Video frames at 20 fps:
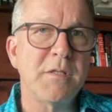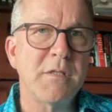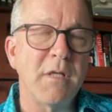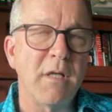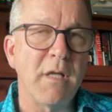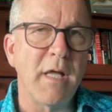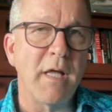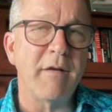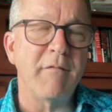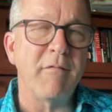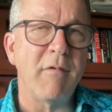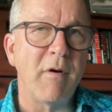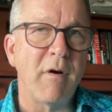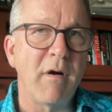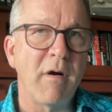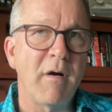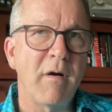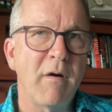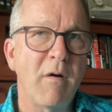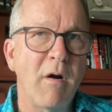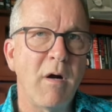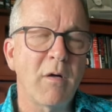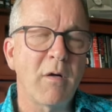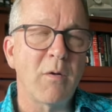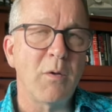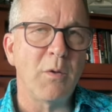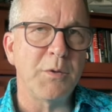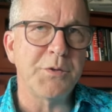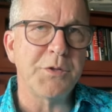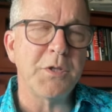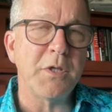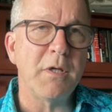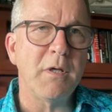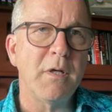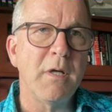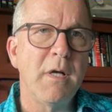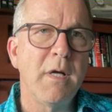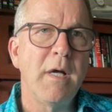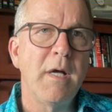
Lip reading: a lot of our culture,